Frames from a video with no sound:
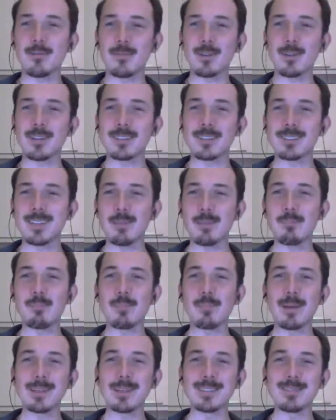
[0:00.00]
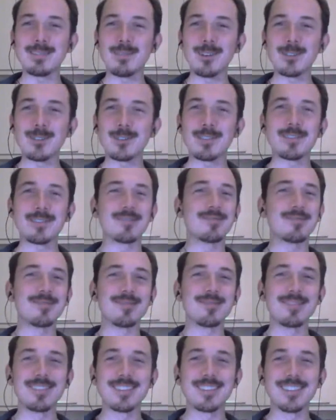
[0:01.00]
deb-based version?
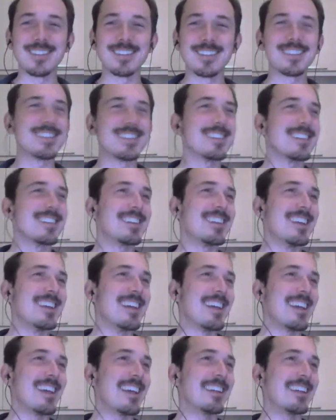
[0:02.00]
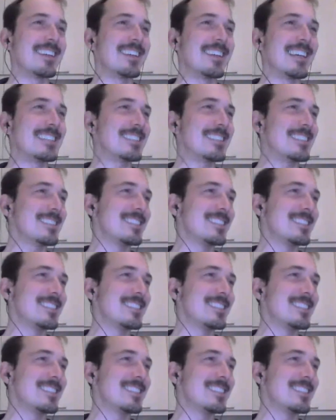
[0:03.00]
Any guesses?